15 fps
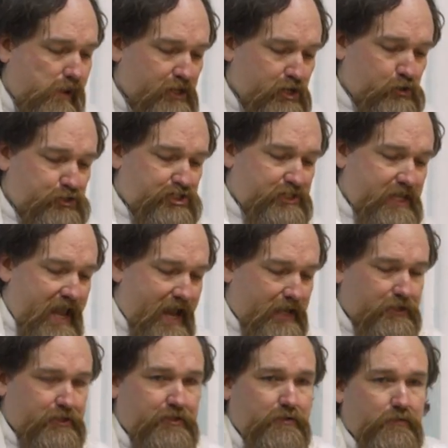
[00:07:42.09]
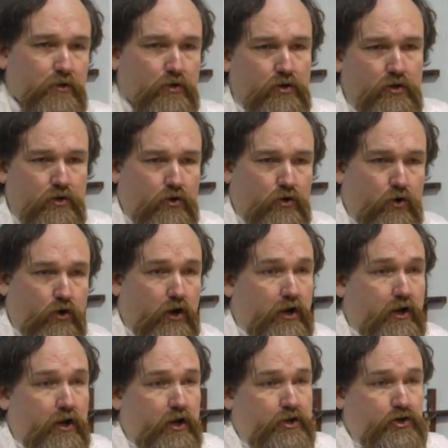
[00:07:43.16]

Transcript: You stand, or